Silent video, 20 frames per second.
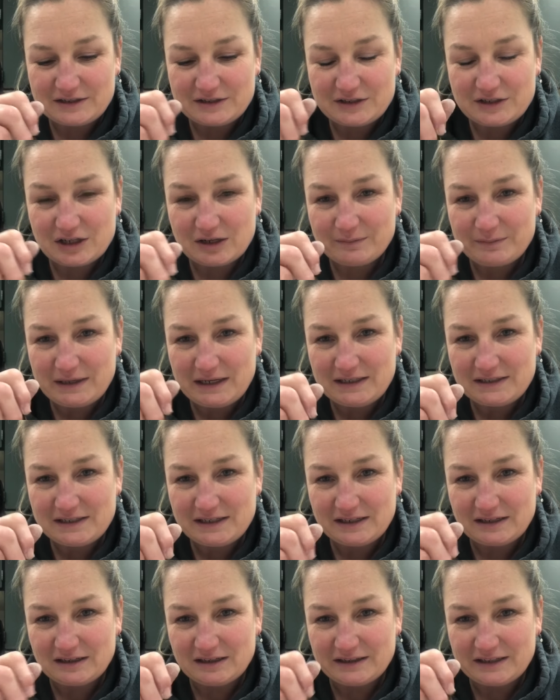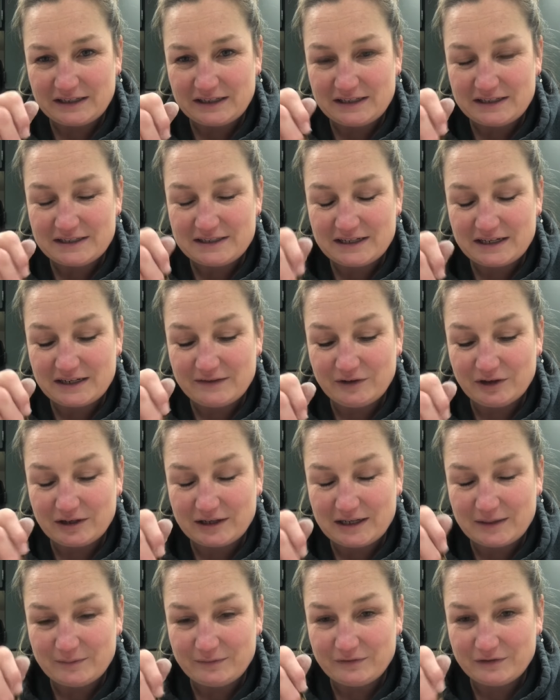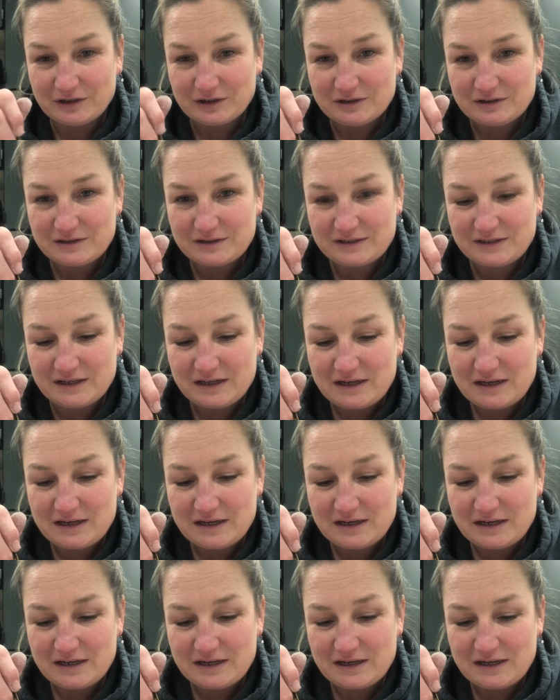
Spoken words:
Start painting on the inside of your cup first.